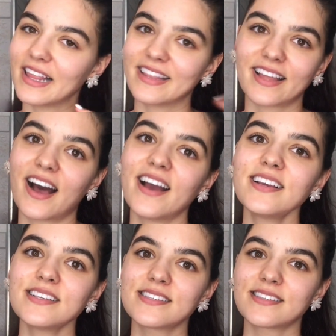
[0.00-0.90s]

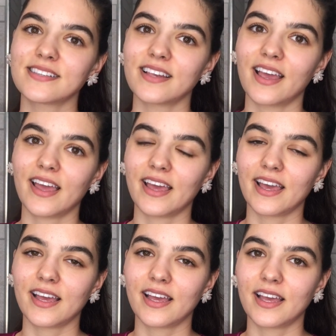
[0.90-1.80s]
nice,
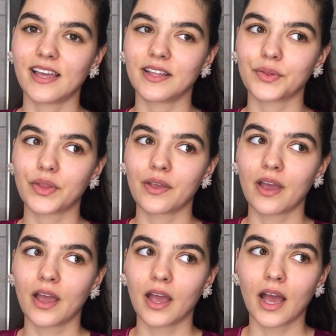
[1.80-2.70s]
and
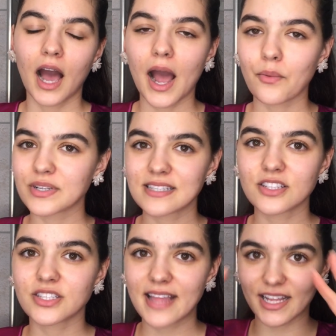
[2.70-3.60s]
I
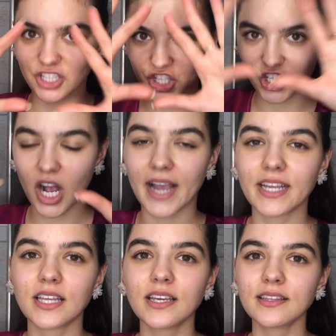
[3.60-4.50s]
wasn't that
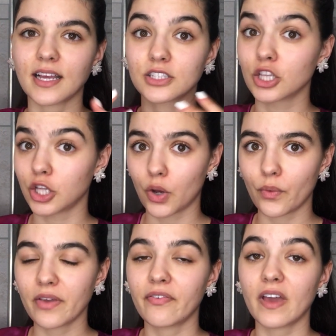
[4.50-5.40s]
shiny, that
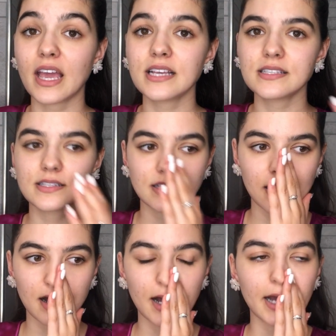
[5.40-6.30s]
glowy face,
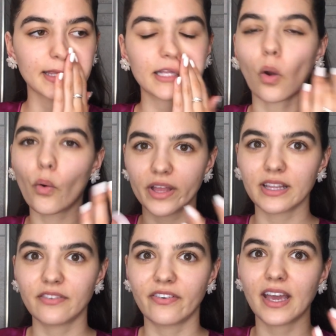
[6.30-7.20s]
that
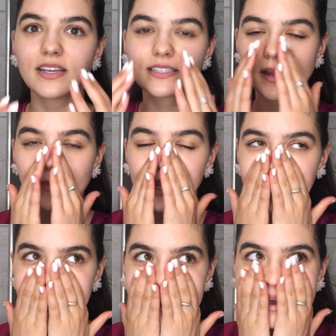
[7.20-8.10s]
oily face I mean,
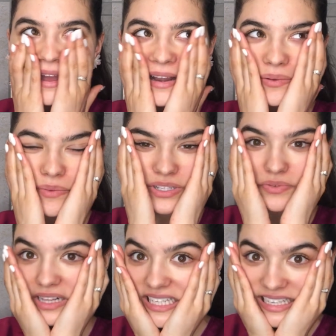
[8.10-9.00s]
and it was
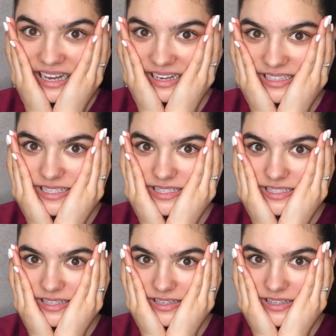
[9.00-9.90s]
really nice.